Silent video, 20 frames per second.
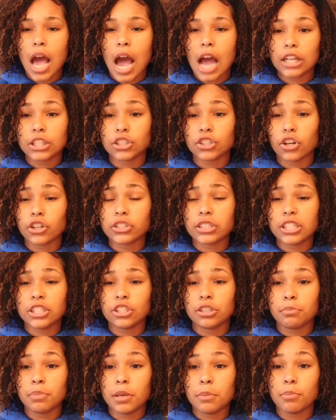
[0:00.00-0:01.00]
I start
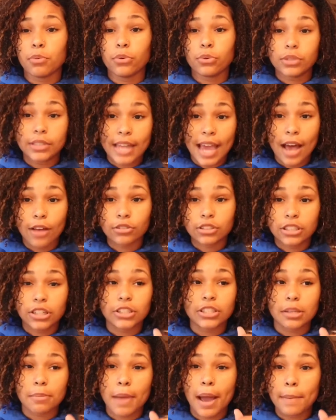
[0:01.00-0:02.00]
teaching people
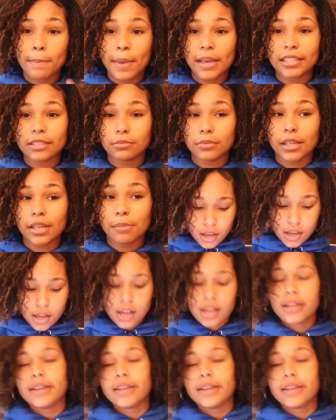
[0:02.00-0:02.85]
downstairs in my basement.